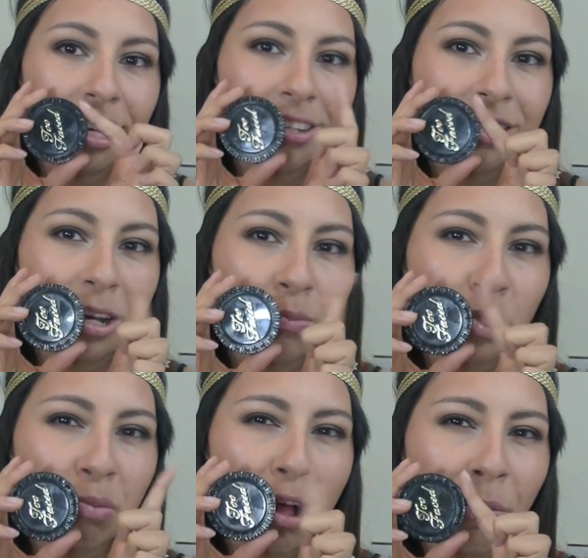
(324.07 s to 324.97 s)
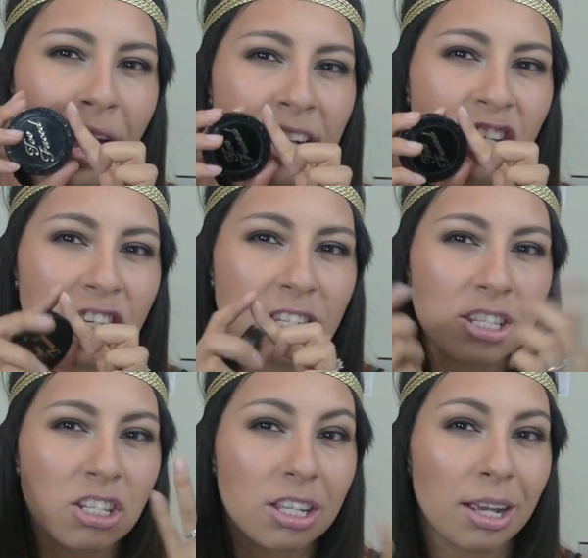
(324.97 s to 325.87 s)
things come small packages,
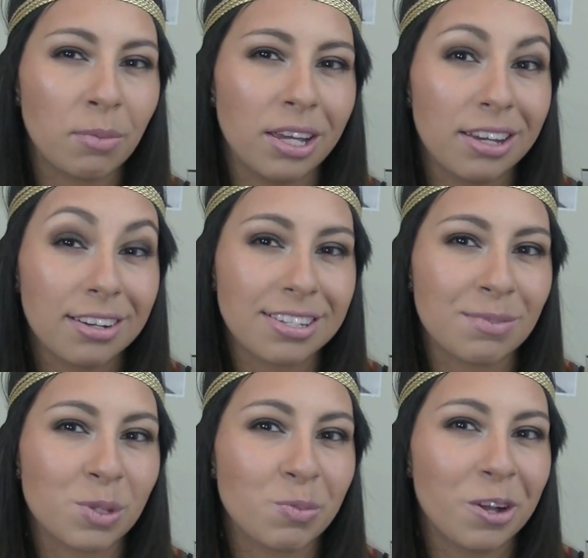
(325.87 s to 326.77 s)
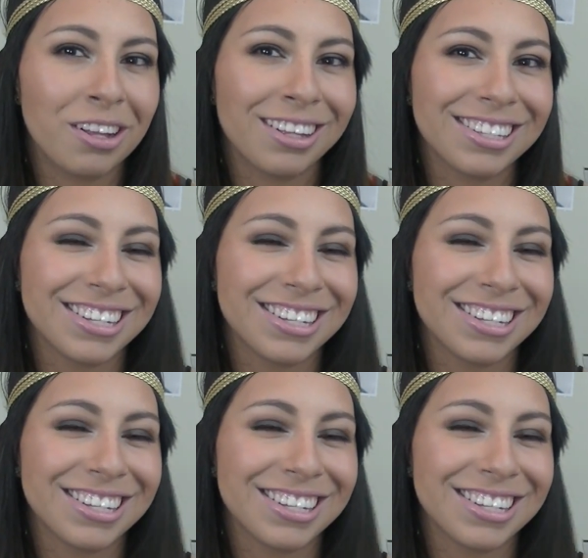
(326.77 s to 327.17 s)
just like me, because I'm small.